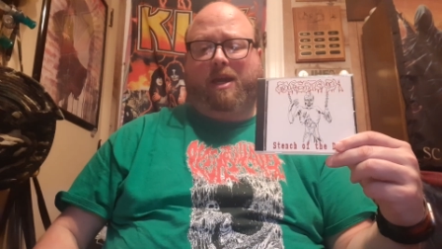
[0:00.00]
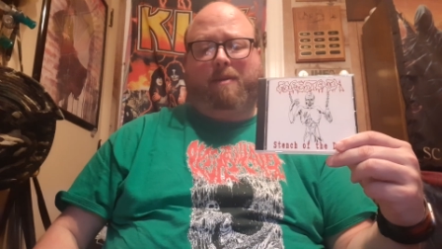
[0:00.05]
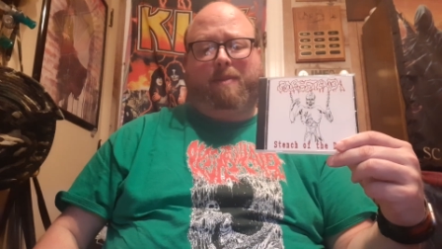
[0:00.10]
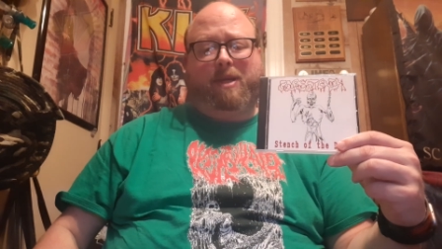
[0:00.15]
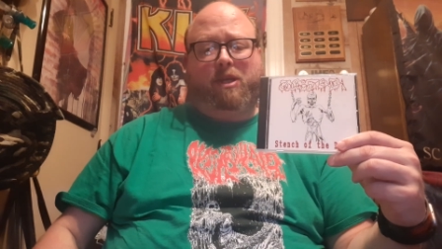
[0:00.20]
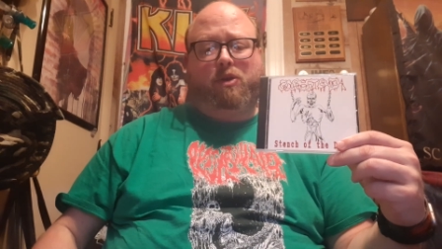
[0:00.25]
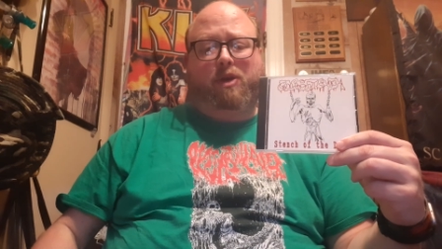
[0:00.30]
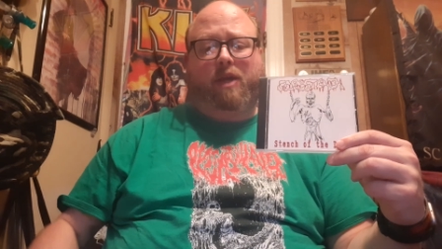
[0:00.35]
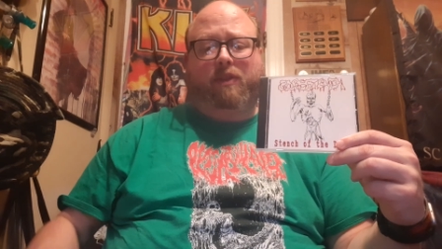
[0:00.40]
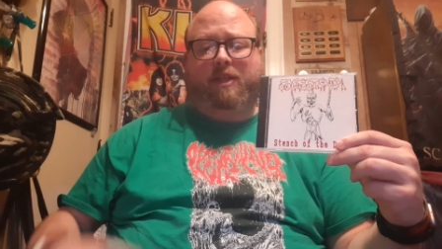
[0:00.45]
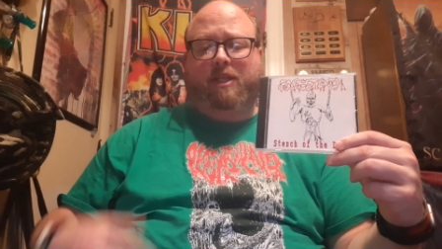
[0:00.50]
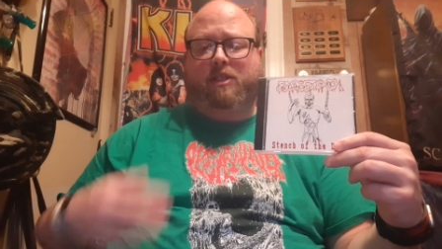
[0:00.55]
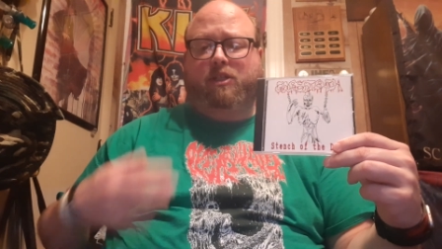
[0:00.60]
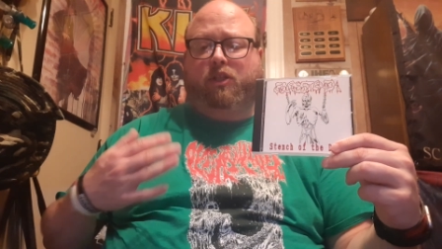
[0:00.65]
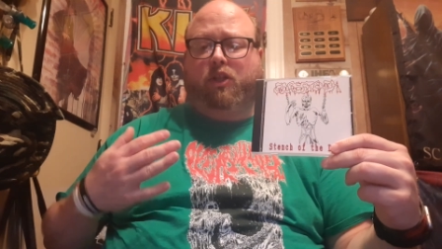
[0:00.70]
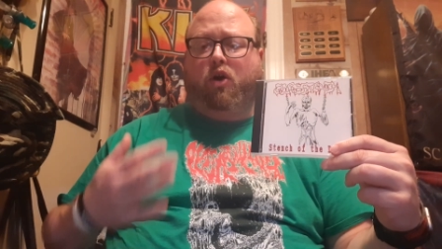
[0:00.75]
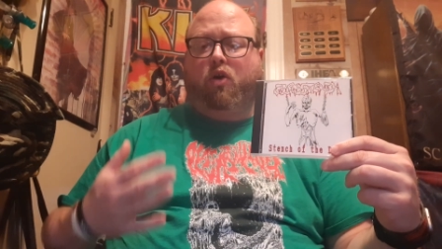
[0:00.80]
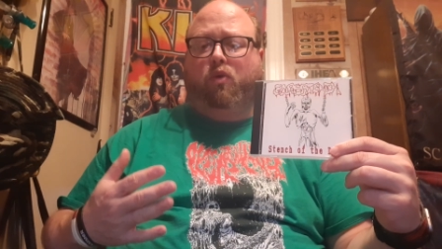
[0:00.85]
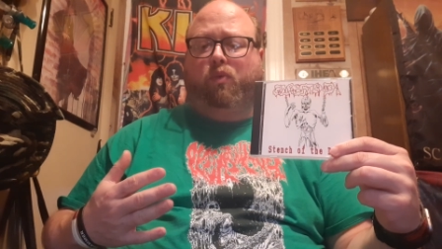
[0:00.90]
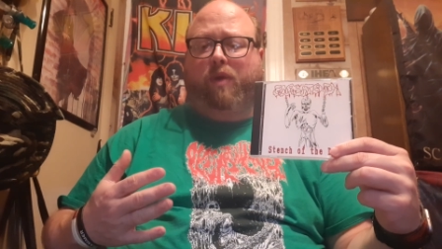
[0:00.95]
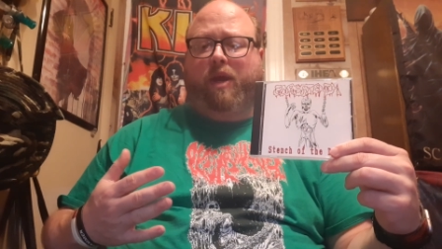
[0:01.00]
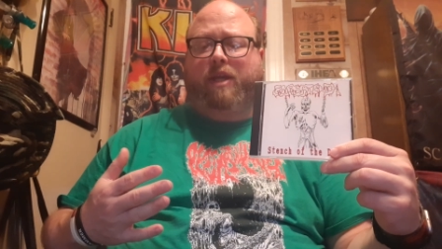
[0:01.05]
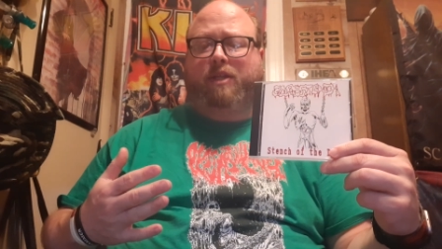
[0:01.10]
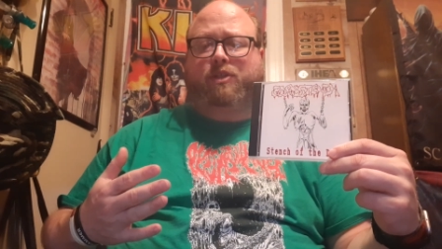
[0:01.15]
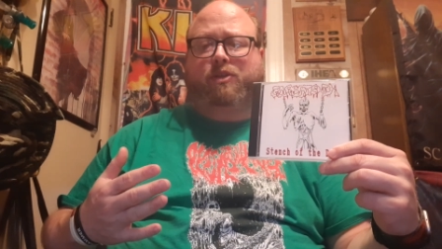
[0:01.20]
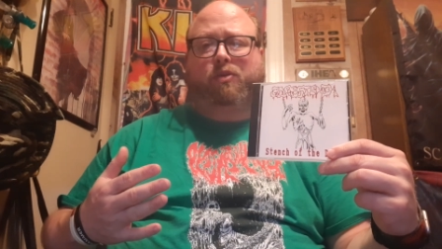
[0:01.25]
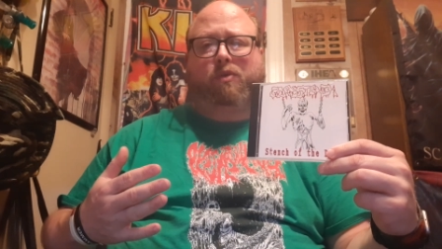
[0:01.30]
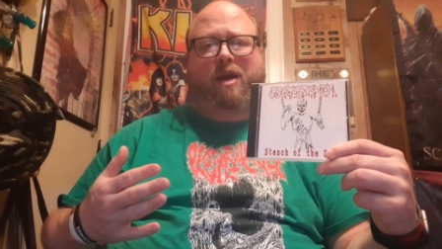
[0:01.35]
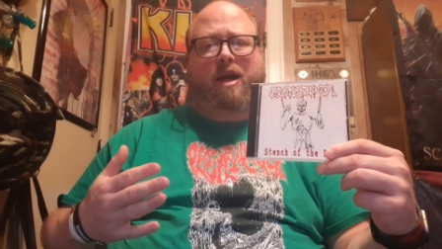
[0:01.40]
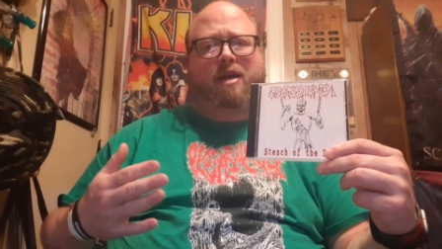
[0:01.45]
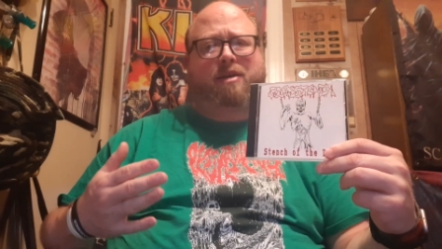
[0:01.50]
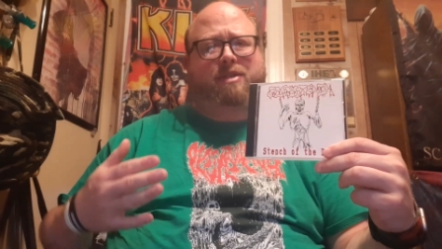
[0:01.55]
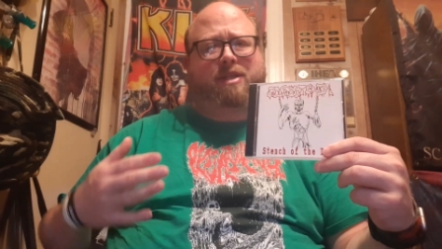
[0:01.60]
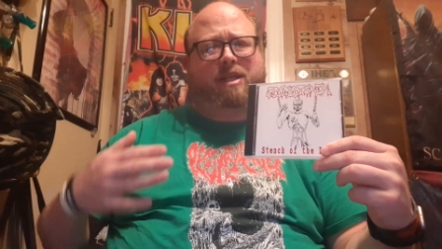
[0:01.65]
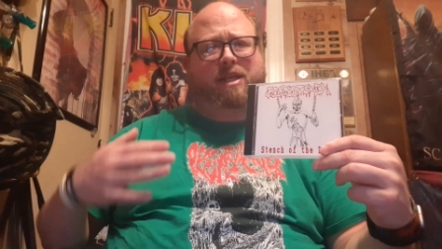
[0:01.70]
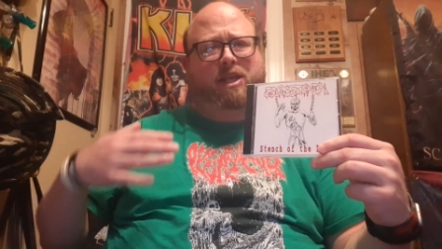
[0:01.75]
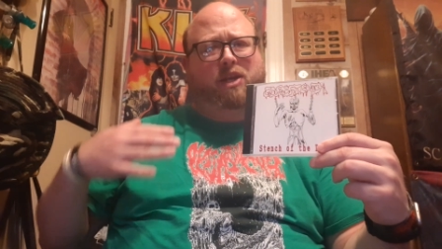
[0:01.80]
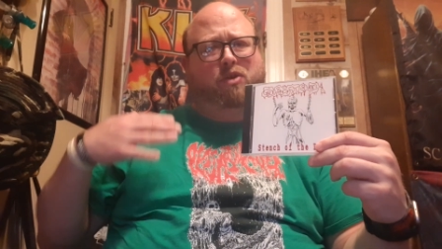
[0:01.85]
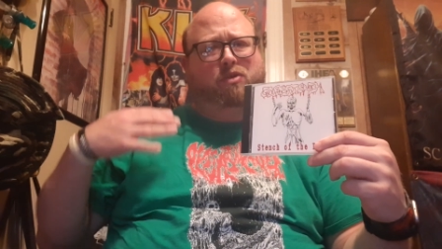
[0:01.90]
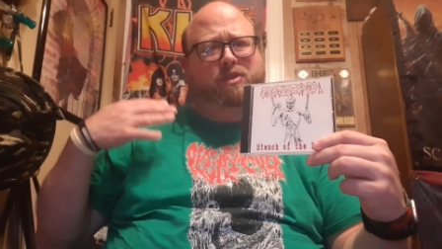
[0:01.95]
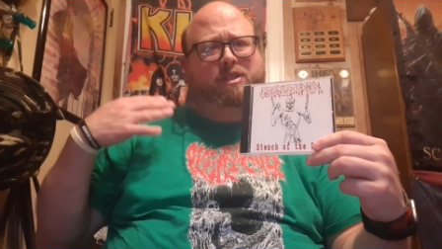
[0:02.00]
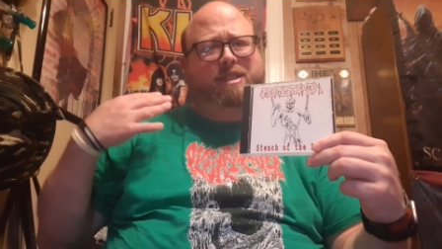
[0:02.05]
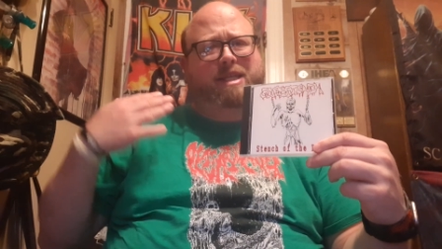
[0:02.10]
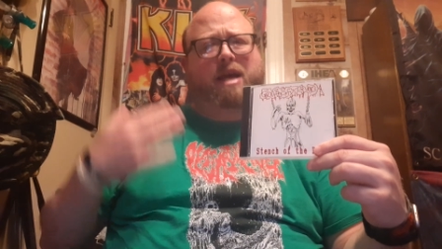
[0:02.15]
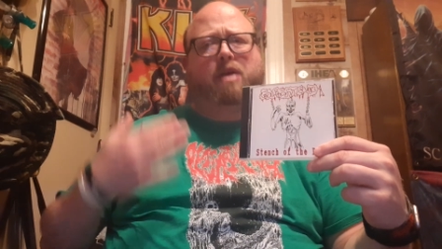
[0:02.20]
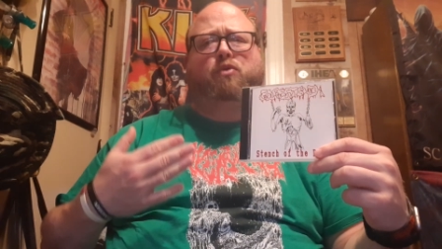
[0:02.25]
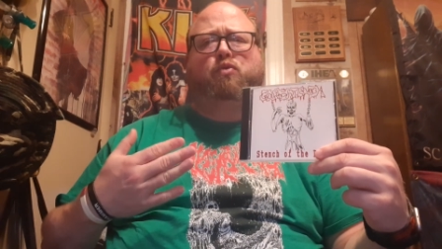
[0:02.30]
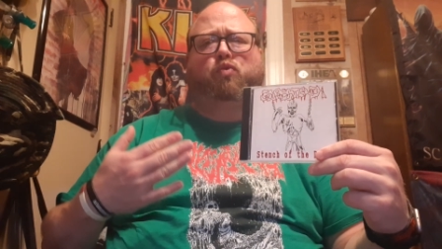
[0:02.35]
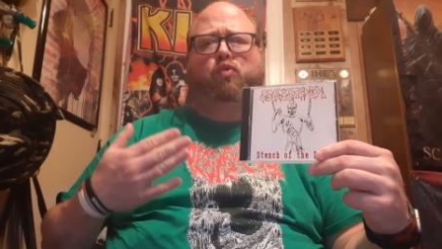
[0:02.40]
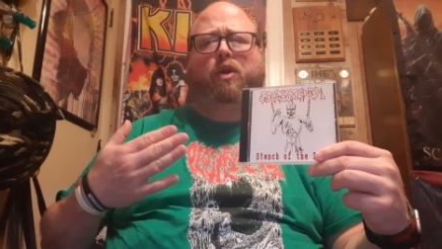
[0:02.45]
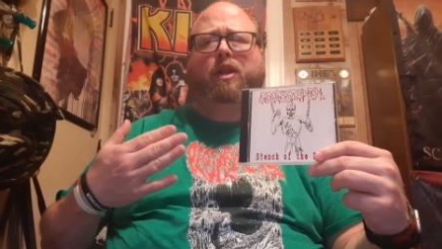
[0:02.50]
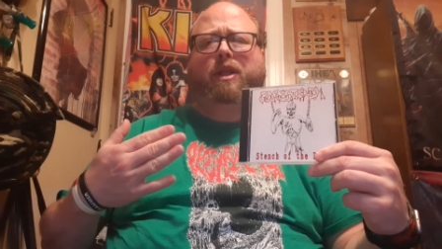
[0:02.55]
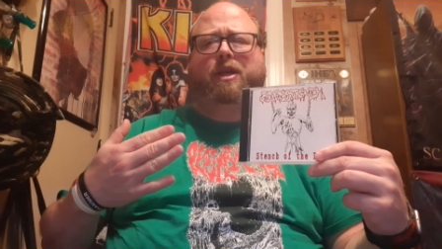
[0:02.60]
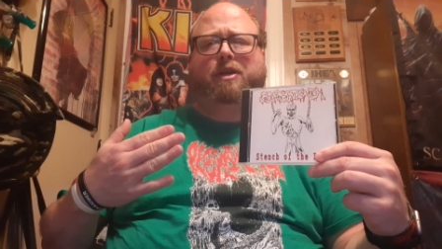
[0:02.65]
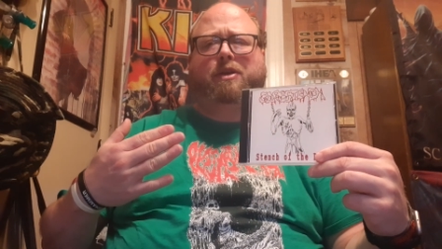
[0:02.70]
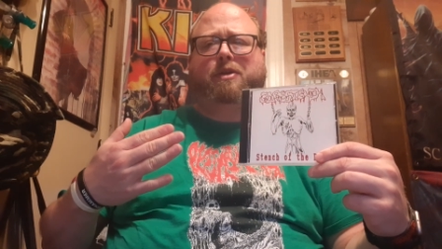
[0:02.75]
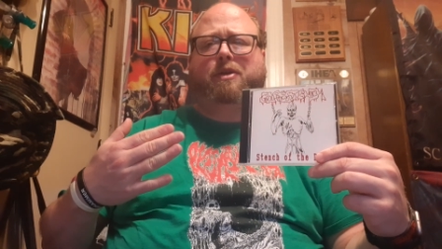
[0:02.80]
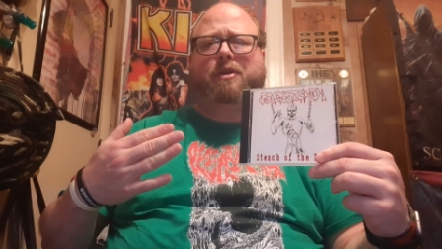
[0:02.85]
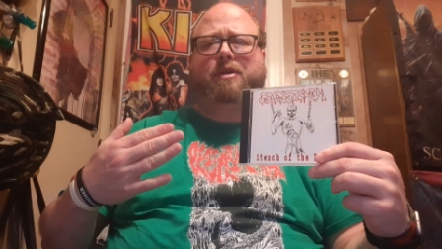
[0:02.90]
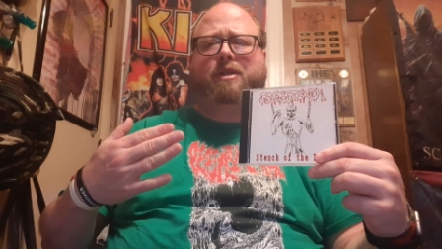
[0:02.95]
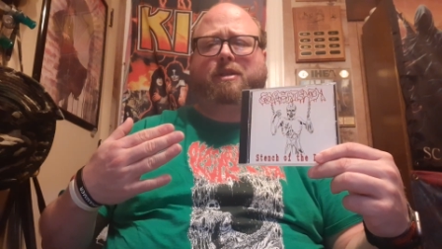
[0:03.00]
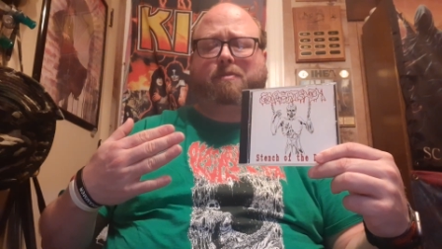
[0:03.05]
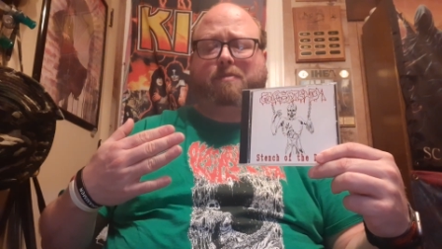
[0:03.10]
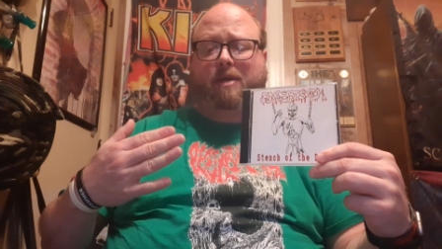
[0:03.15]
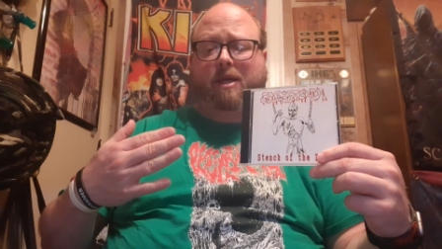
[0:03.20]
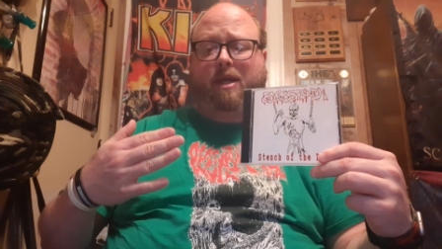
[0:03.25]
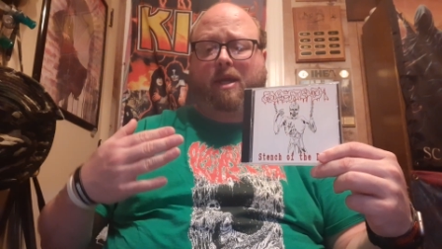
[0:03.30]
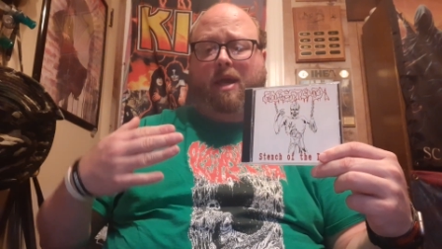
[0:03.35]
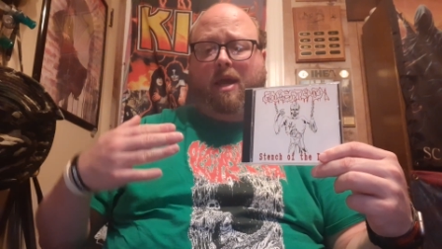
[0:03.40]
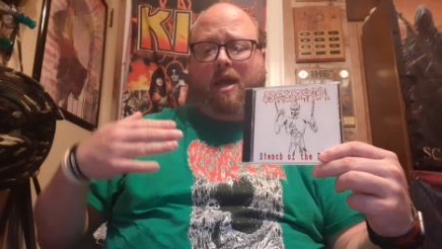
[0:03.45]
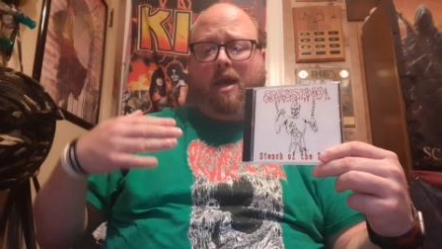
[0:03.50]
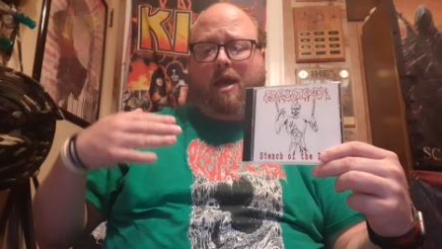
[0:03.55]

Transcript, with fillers: I mean, you got these low range growls that, you know, sound really good to me,